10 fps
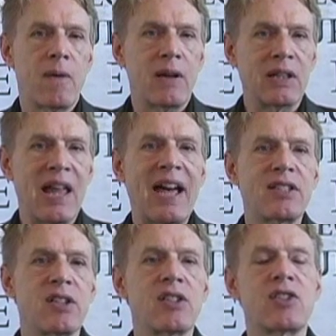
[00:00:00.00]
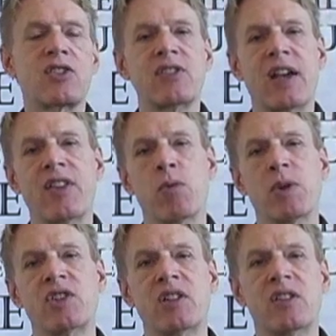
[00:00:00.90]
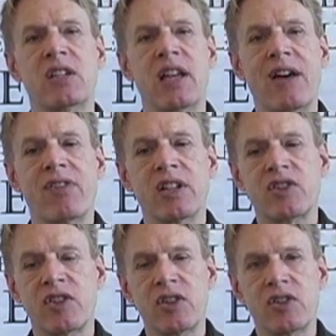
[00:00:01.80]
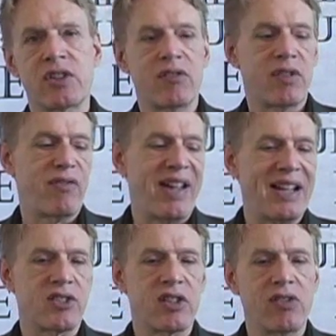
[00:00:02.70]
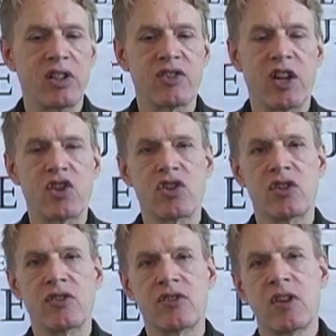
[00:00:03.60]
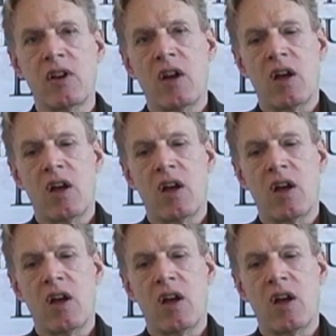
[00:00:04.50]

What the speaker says: Atlantis, and then we see the evidences of advanced civilizations